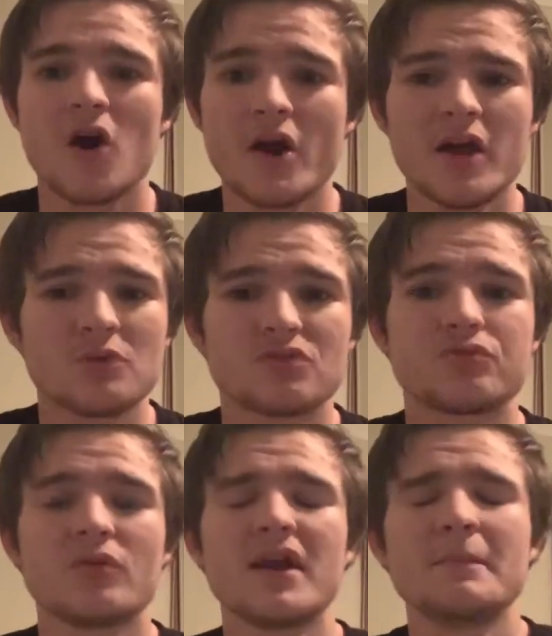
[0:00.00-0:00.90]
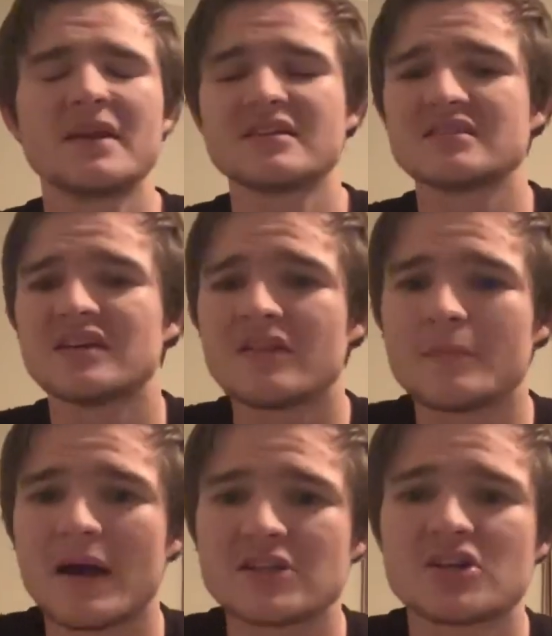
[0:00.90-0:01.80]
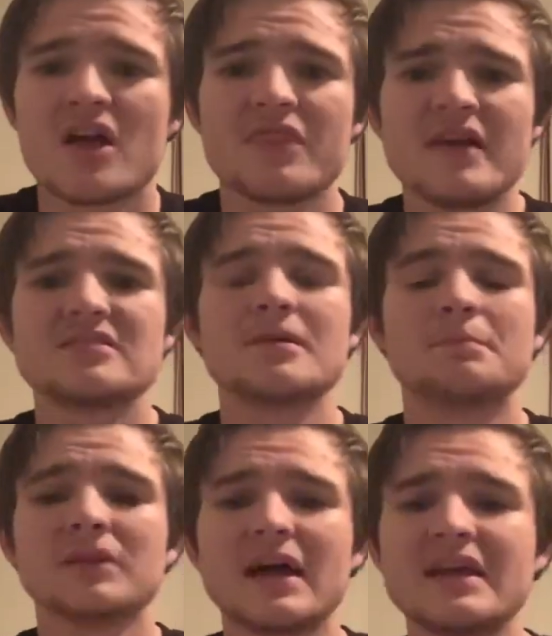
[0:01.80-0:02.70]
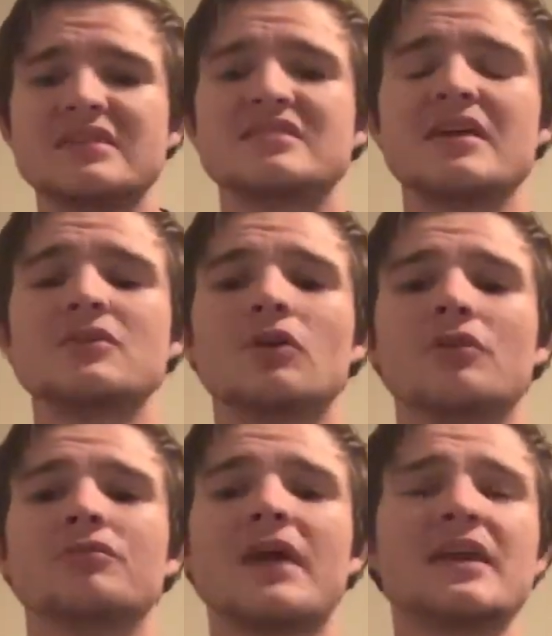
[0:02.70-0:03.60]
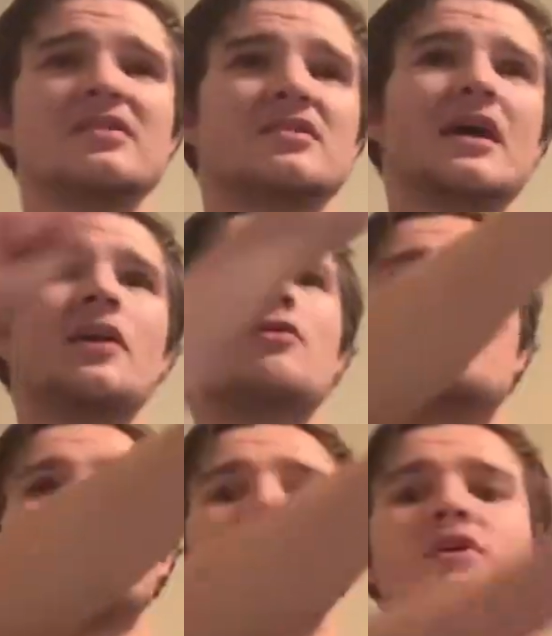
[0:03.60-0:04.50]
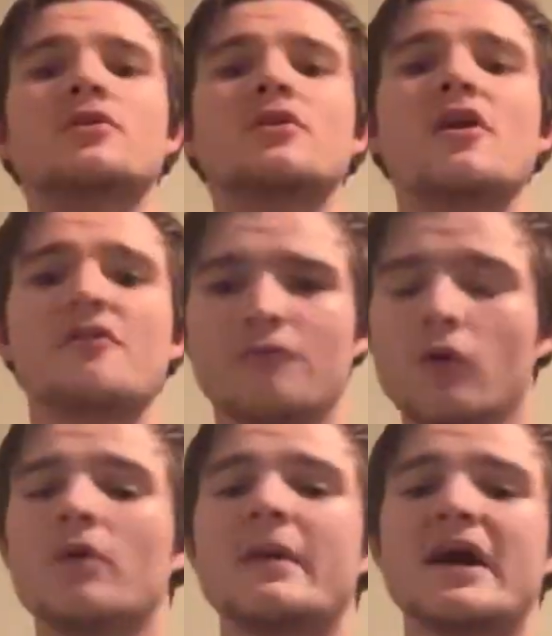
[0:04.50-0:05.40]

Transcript: I know it was 3 minutes into the match. That's a bloody send-off. That is get off the field for the